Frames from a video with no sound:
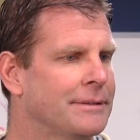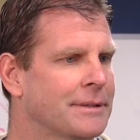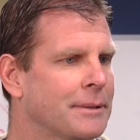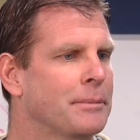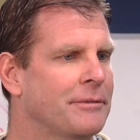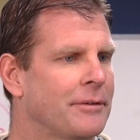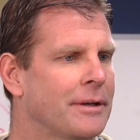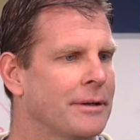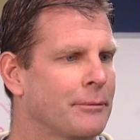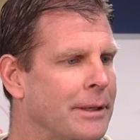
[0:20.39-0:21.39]
it's going to be
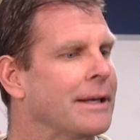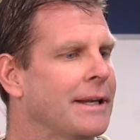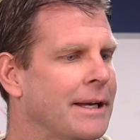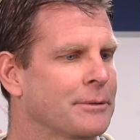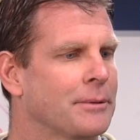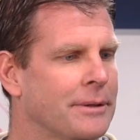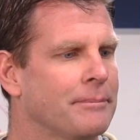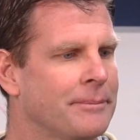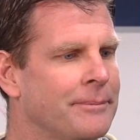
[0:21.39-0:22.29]
fun to reconnect with him.